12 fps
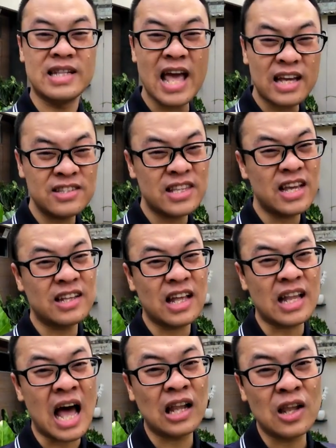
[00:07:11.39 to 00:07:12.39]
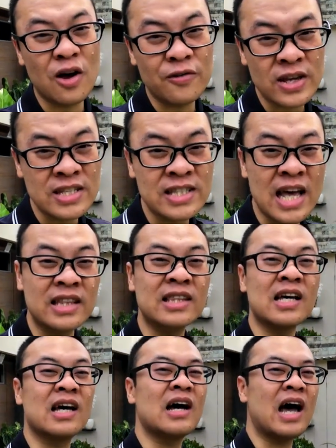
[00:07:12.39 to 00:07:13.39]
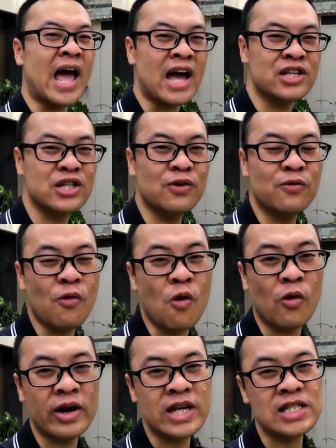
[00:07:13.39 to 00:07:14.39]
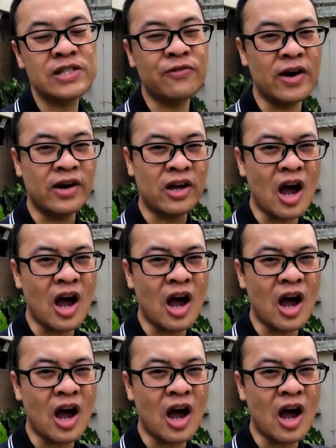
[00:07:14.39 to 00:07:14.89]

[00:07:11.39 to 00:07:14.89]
Next thing that I love is that the Action 4 is very